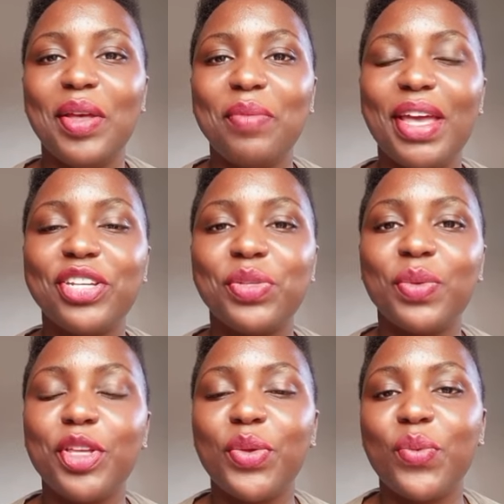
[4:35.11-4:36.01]
make
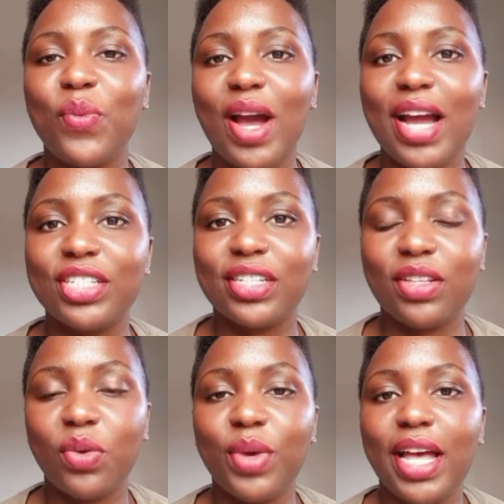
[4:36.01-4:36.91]
sure you wash
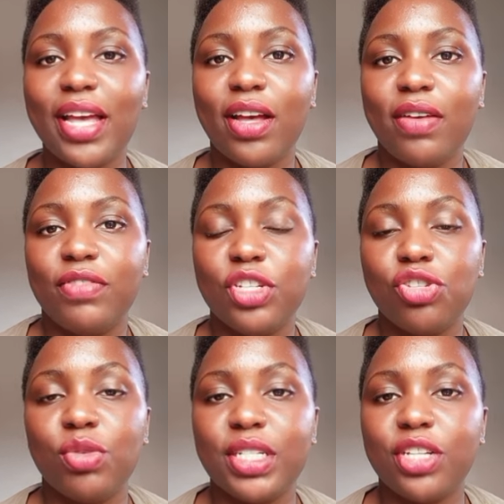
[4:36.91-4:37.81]
the way I have
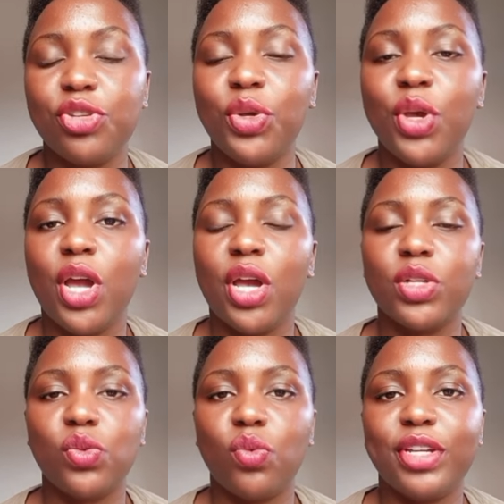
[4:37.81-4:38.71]
instructed you
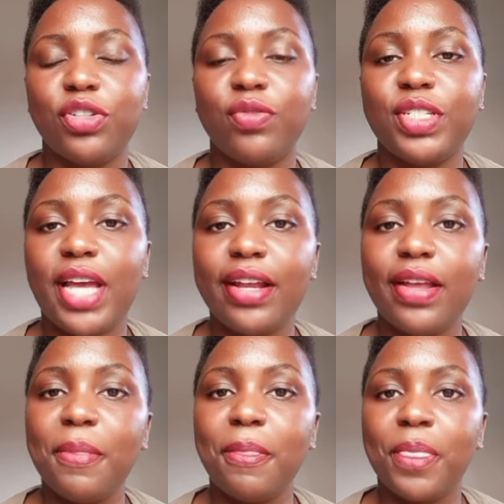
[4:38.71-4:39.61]
to wash your
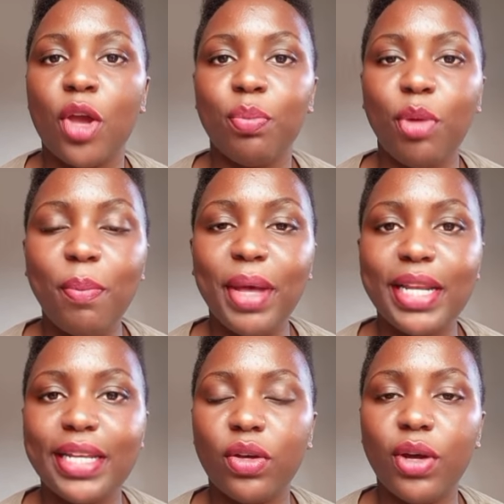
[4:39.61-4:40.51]
vagina properly.